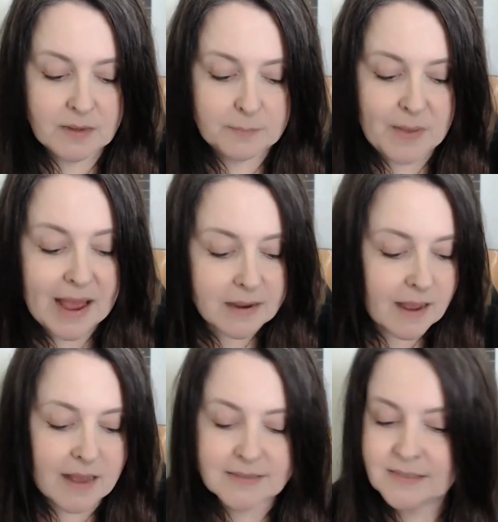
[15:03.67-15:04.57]

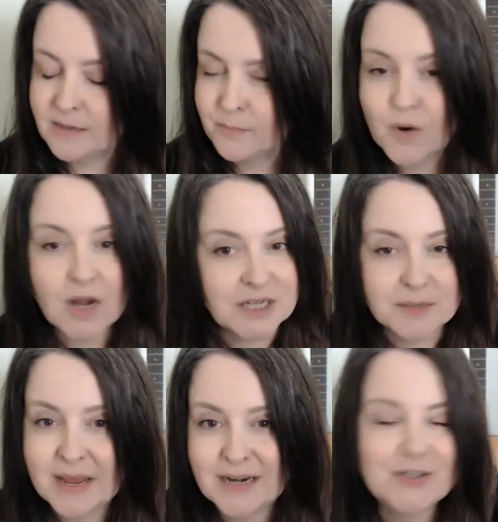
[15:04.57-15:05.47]
Back as a
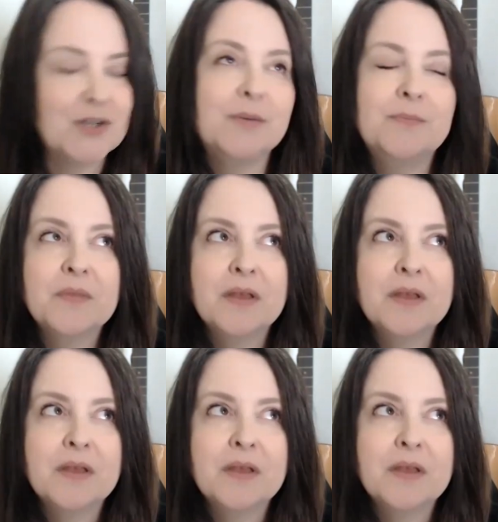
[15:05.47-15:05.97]
project manager,